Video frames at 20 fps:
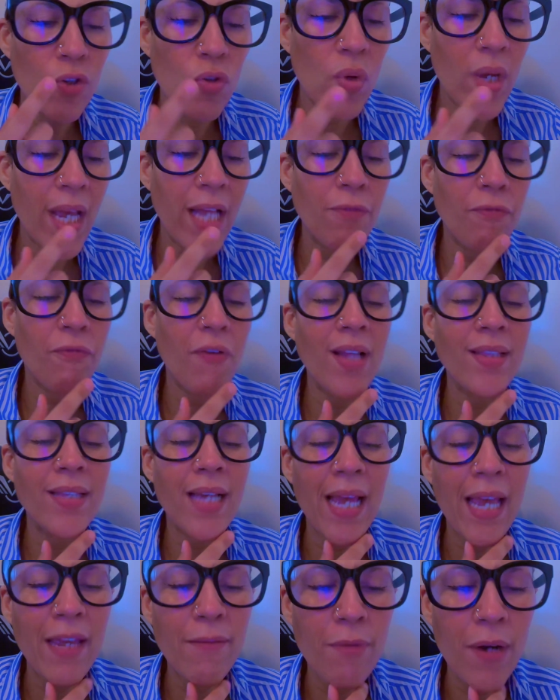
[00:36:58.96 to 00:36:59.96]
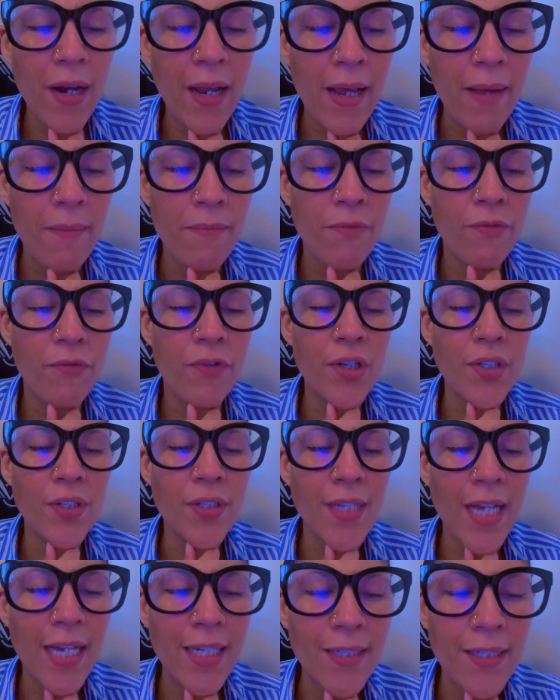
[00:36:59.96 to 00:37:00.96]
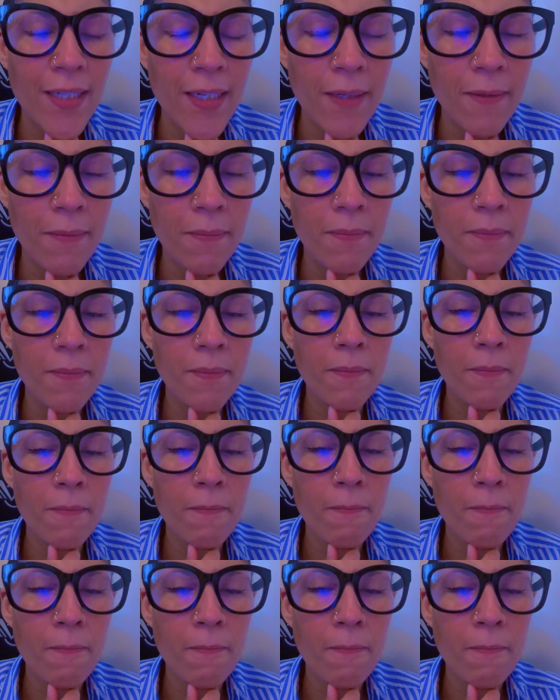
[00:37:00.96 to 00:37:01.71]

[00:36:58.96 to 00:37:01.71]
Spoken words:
But look at Father Abraham, verse 19.